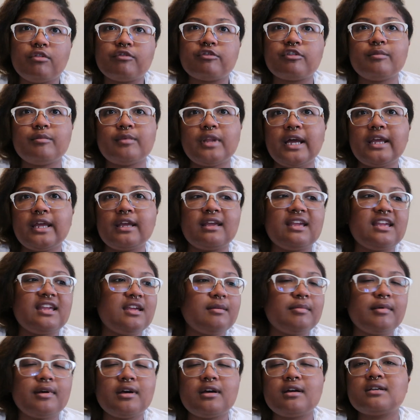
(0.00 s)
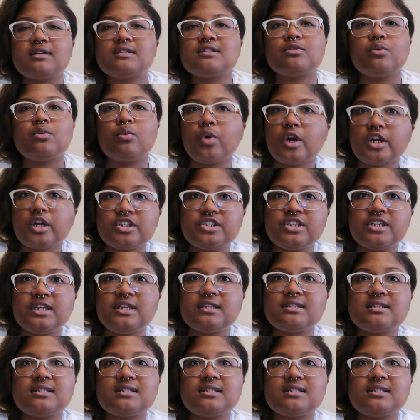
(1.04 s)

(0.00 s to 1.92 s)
from like ebooks, worksheets.